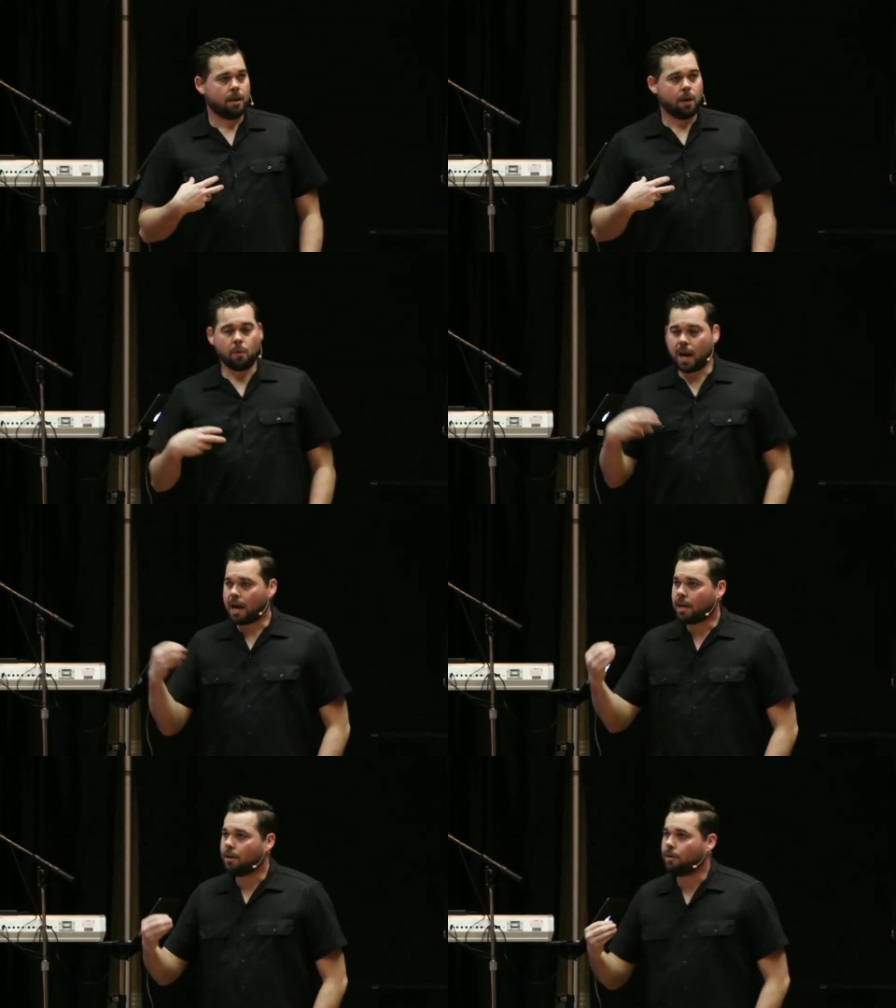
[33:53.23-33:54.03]
And when
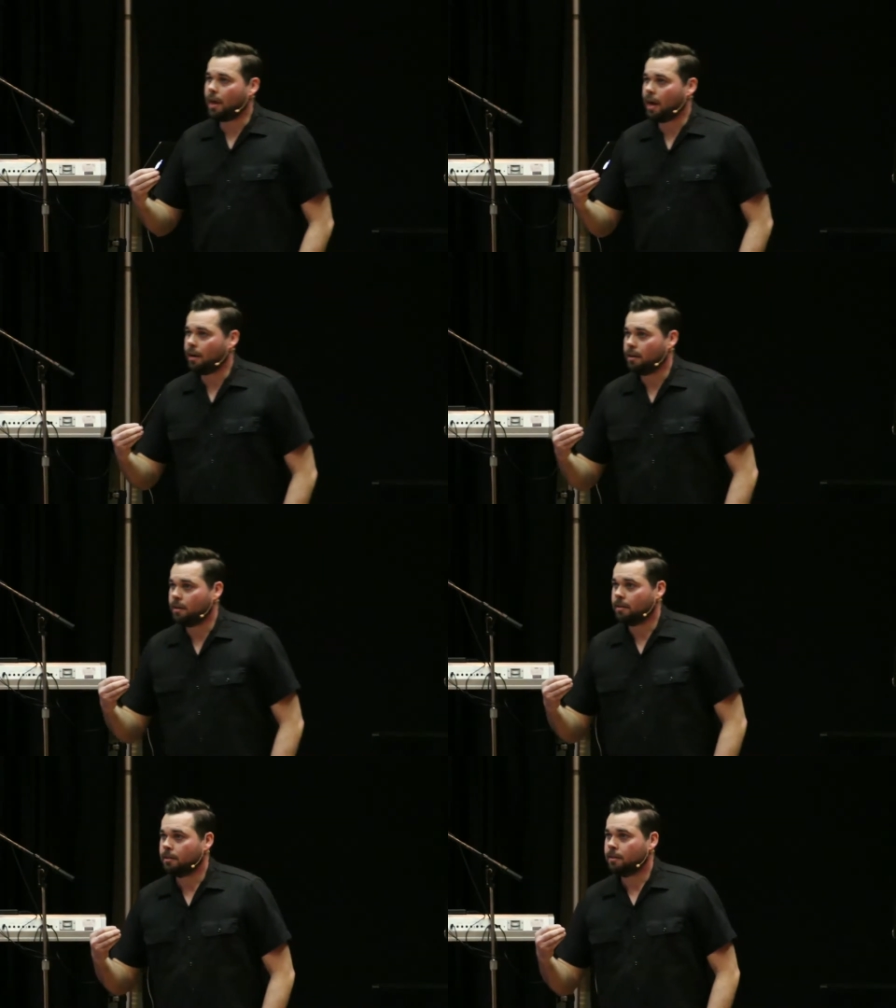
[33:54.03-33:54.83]
I hear that,
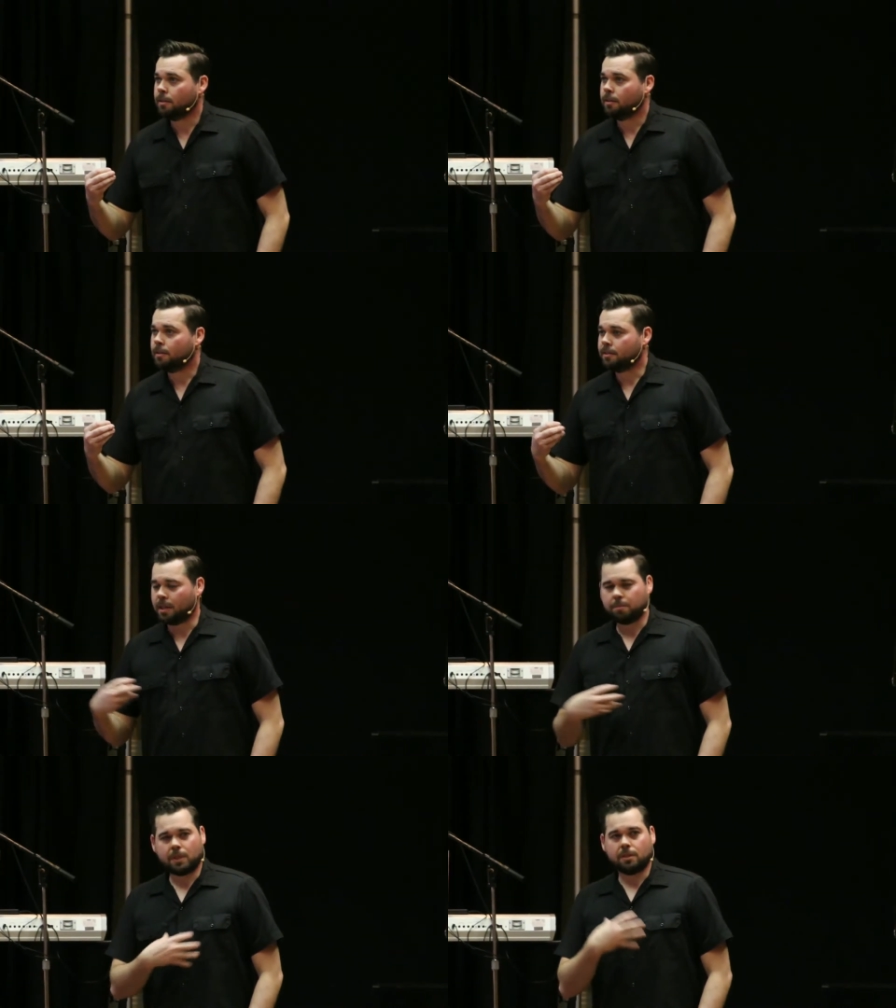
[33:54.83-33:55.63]

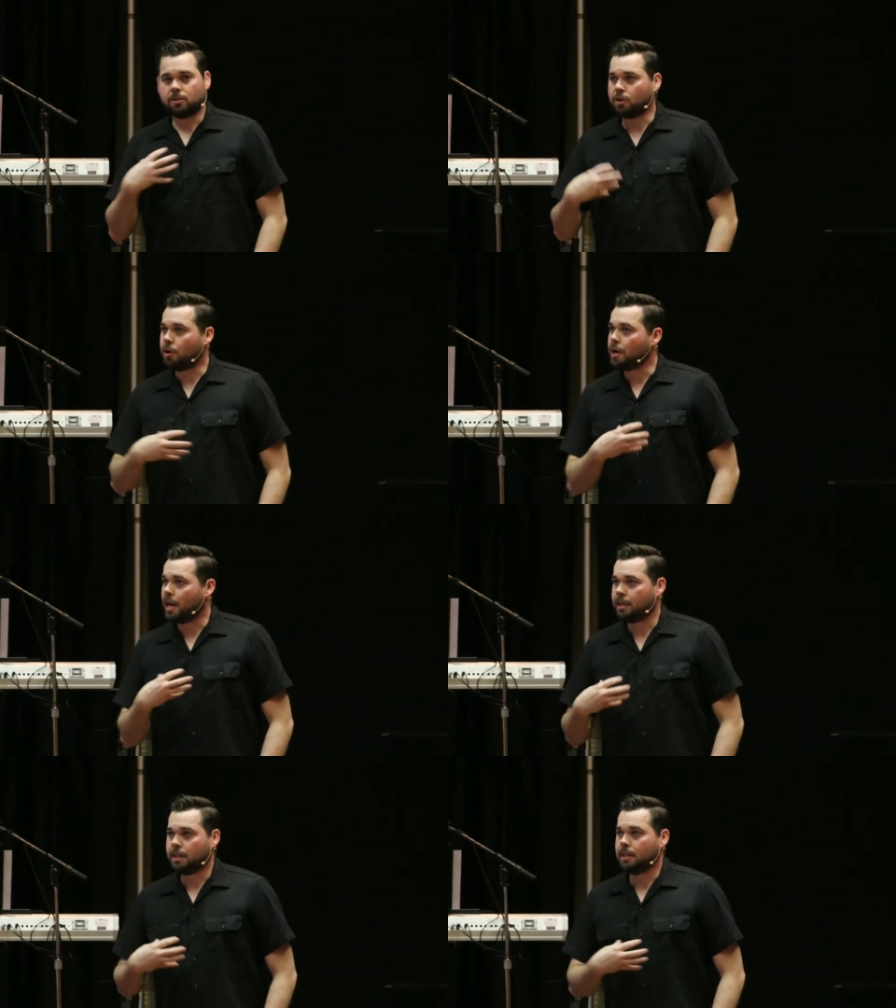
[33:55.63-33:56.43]
something stirring
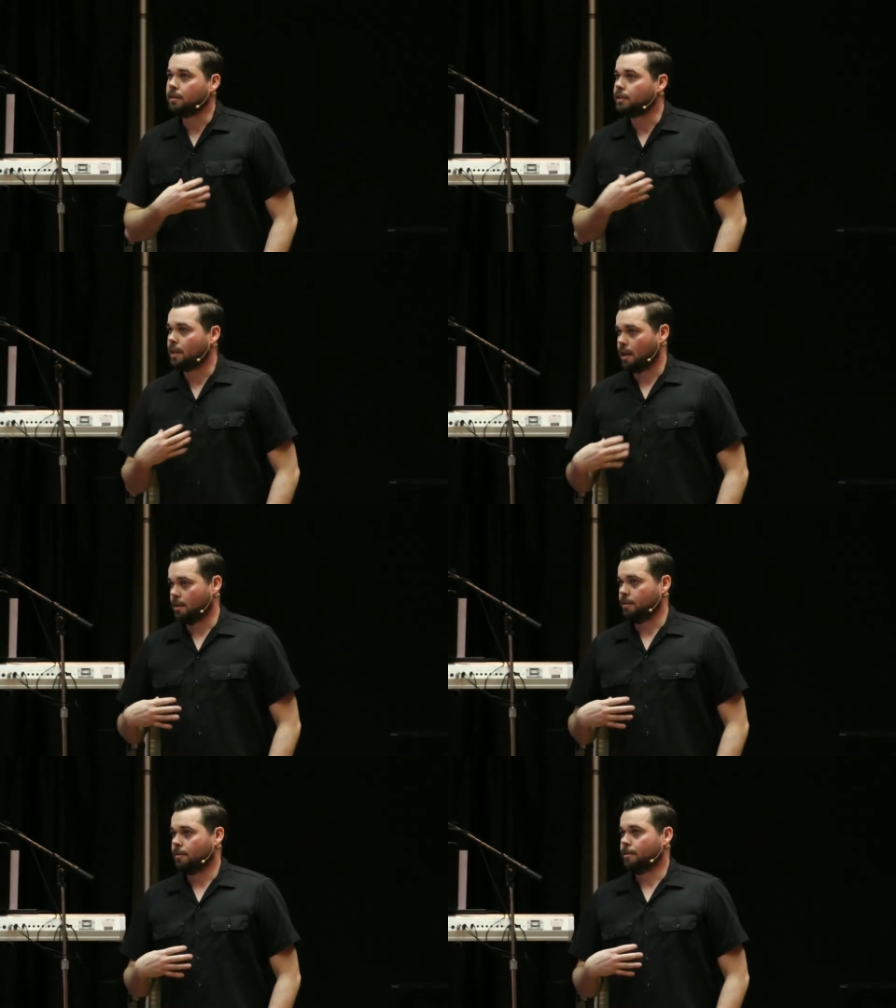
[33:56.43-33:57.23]
on the
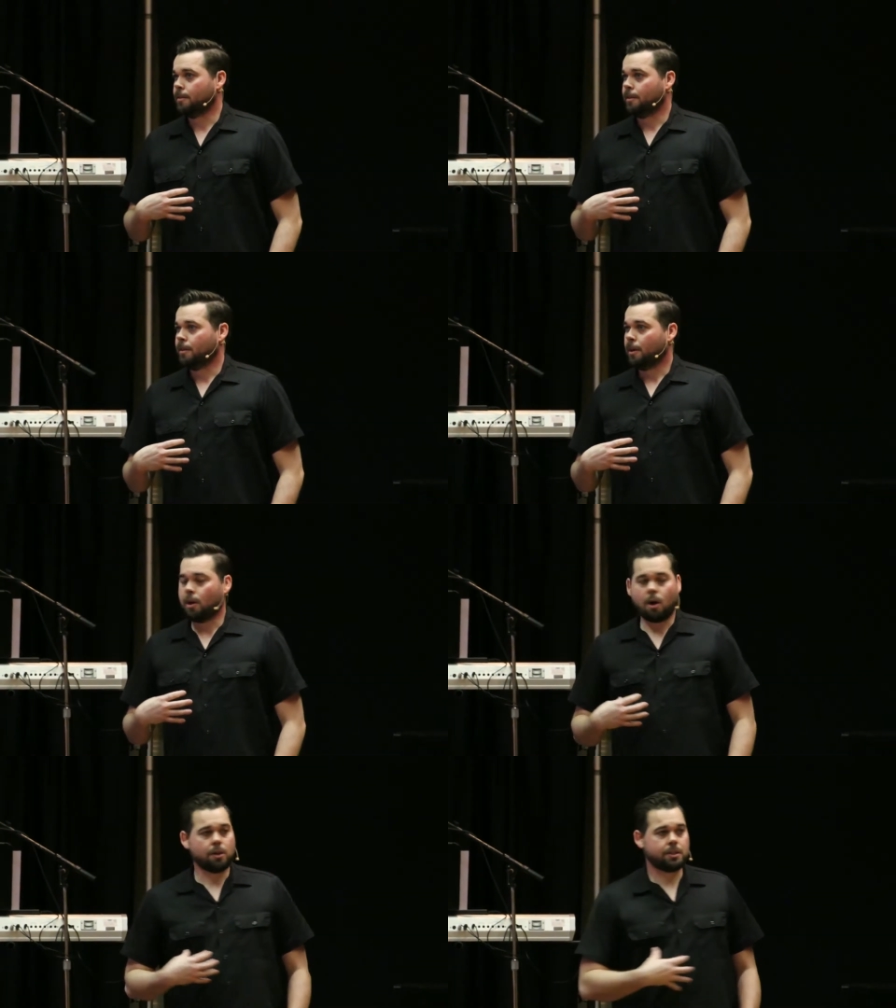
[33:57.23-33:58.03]
inside.
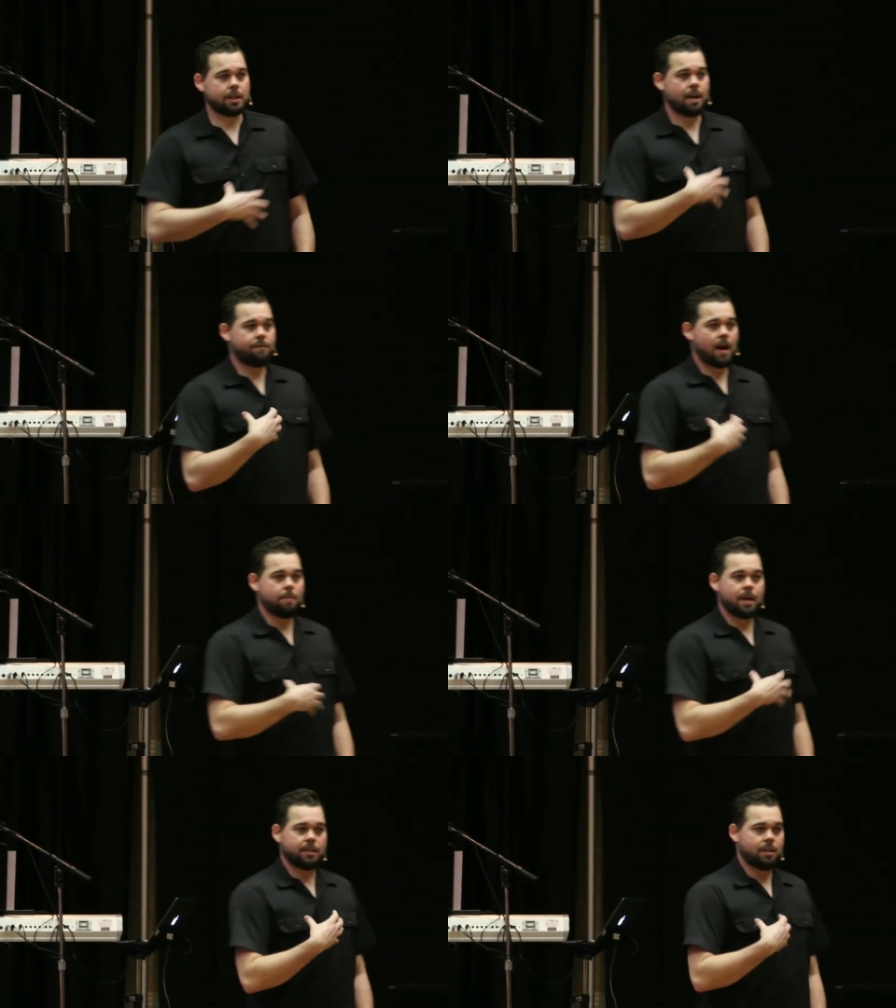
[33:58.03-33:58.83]
And all of a sudden, I
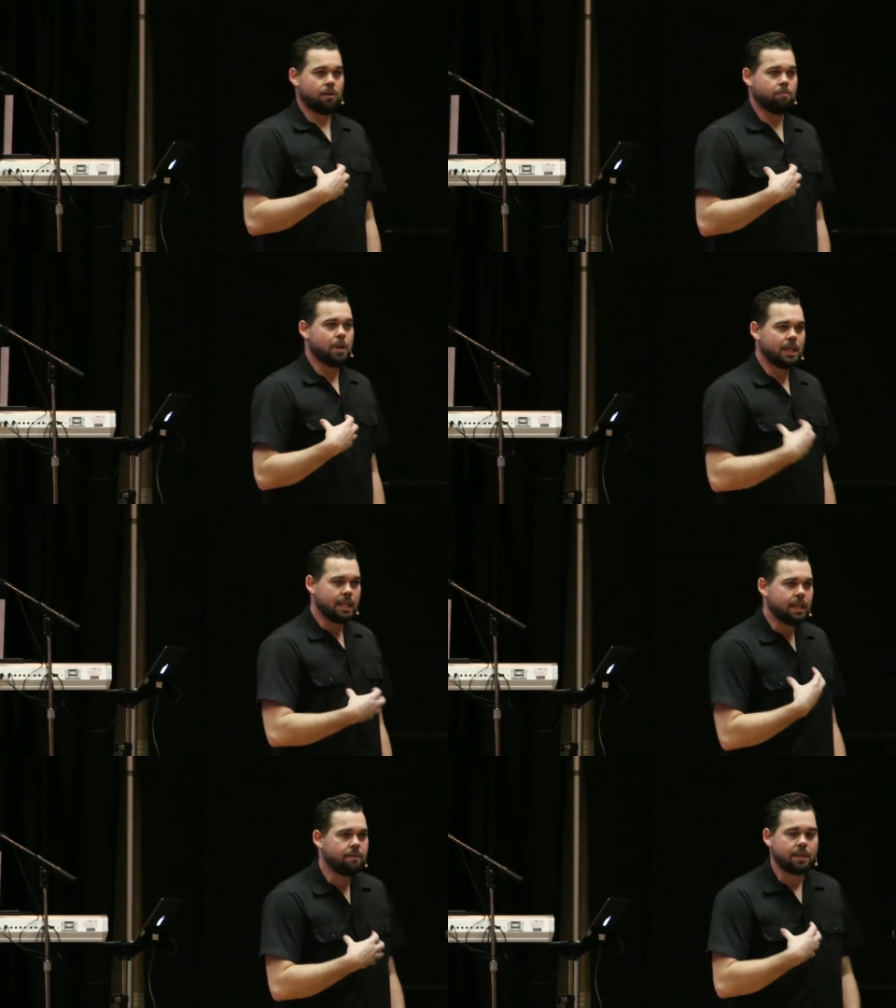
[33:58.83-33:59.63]
find myself
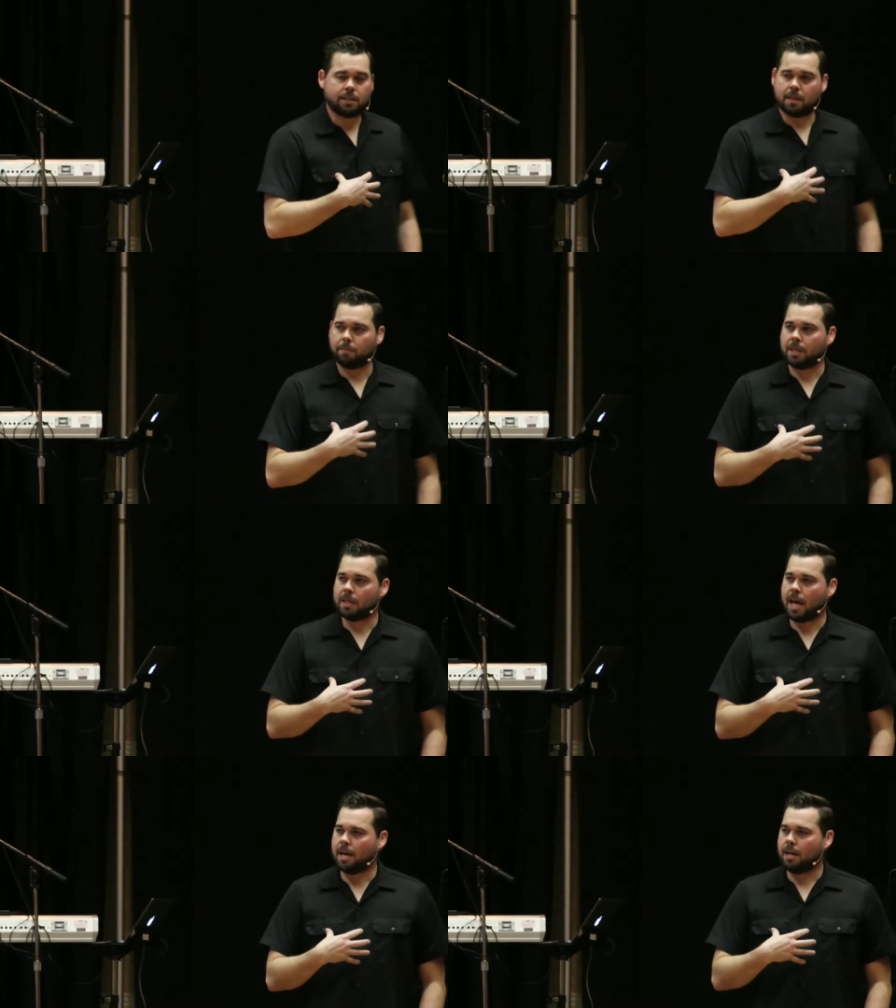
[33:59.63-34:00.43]
believing something
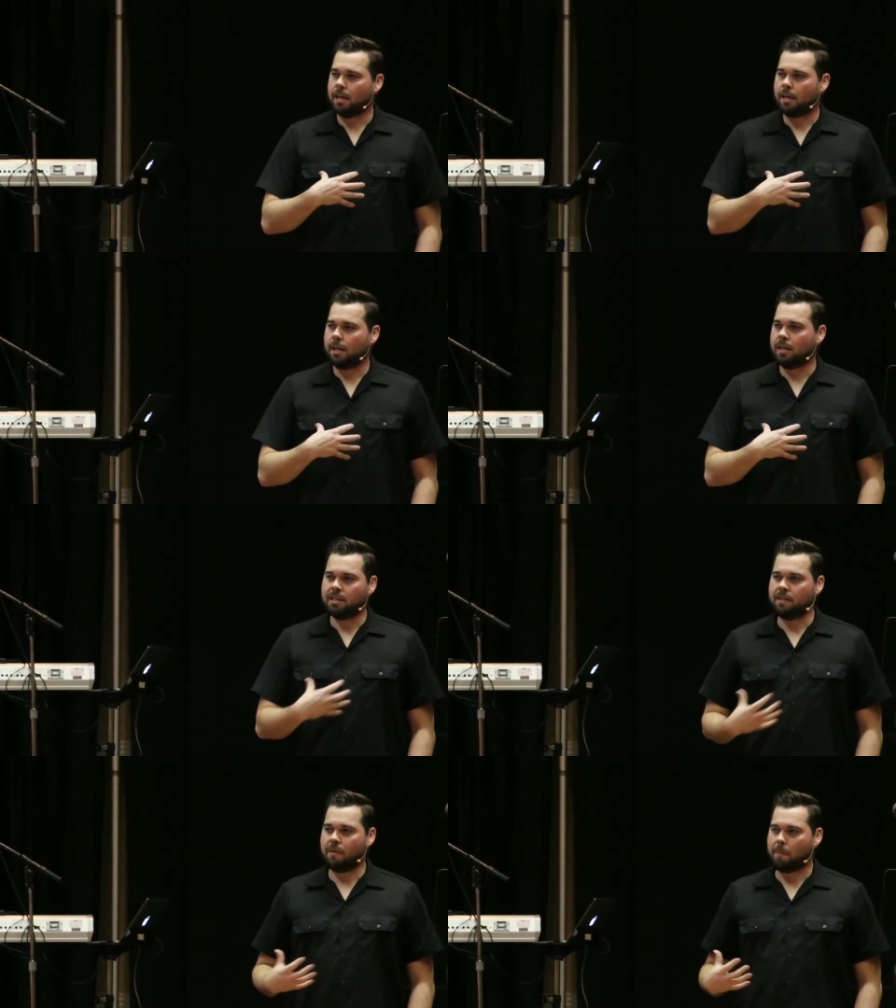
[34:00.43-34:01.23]
that
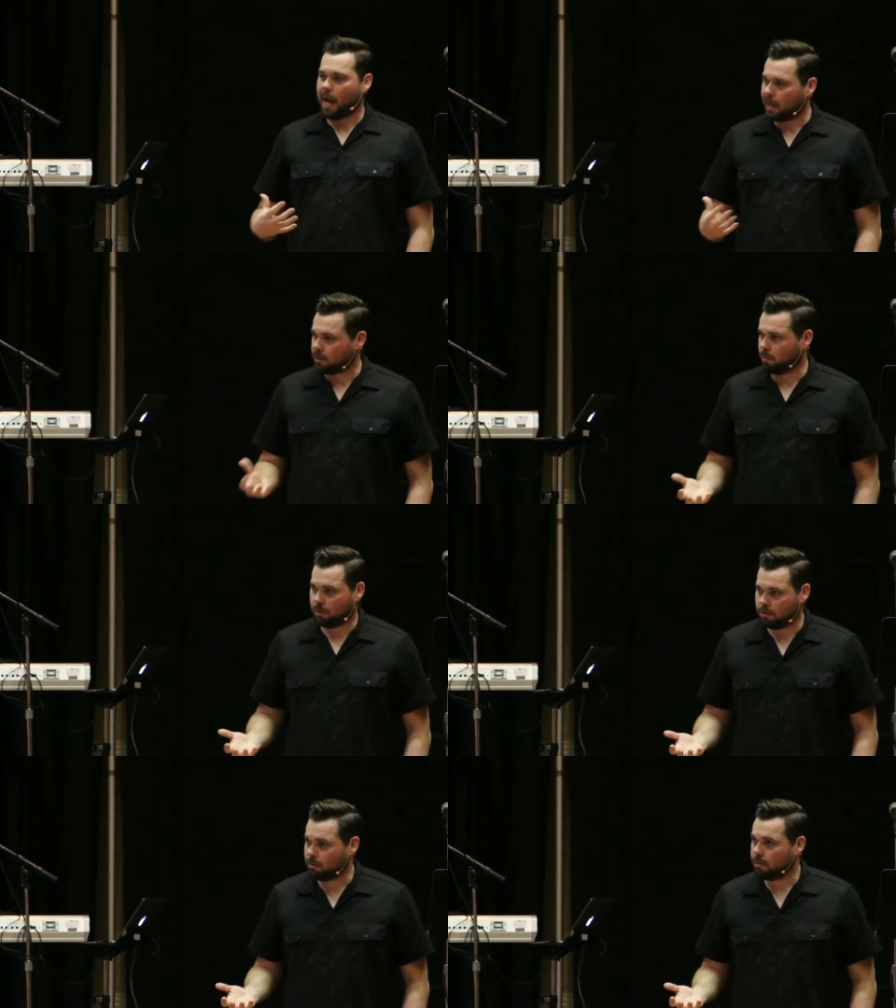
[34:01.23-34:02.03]
isn't even possible.